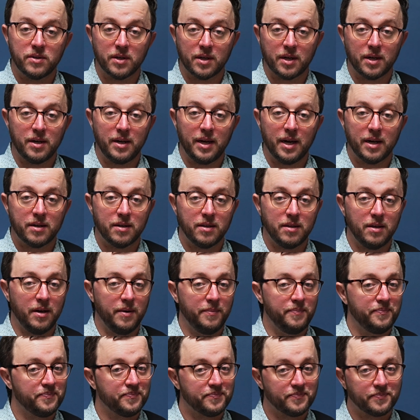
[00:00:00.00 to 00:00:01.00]
that connect to
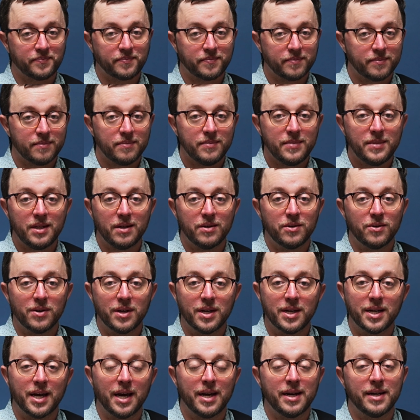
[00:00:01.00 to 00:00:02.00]
them, you
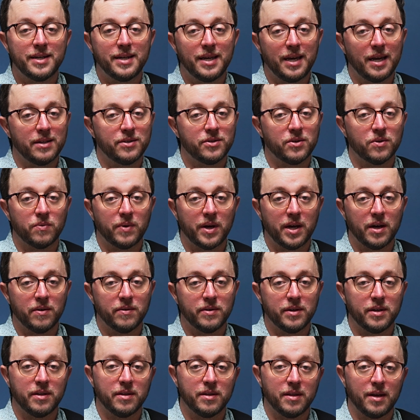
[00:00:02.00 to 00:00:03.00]
can kind of dance around
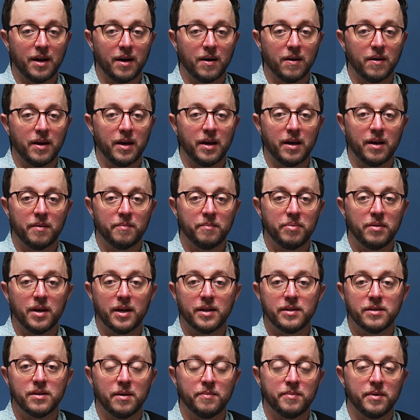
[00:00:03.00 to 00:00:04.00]
in there and
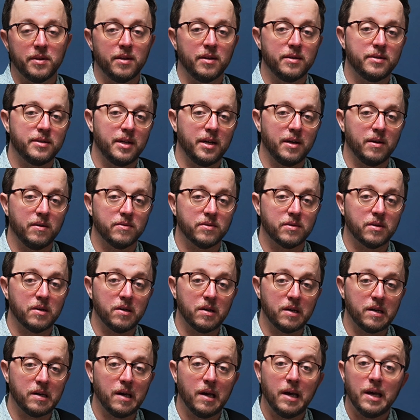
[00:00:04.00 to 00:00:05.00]
play something that sounds
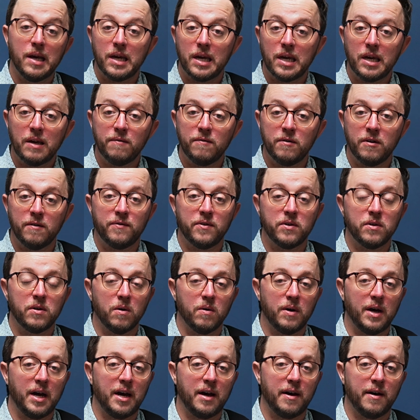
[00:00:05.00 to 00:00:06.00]
good, even if you
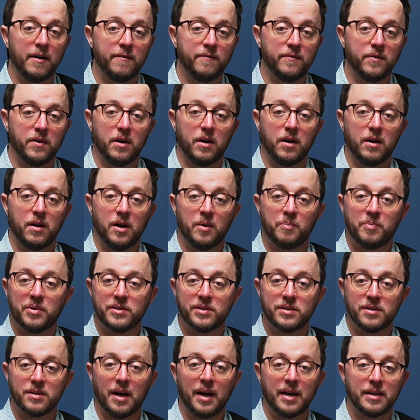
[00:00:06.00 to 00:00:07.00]
don't have a
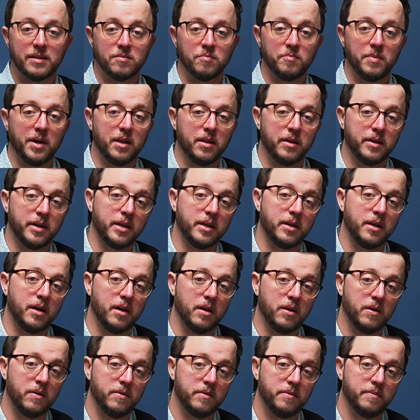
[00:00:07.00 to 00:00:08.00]
precise melody
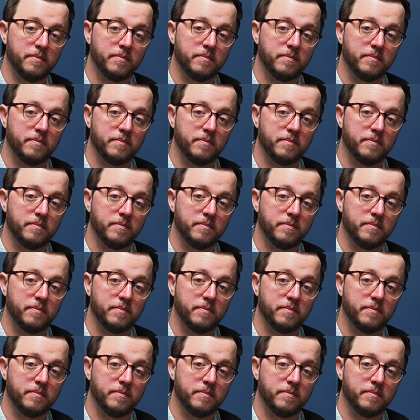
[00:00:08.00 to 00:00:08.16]
down.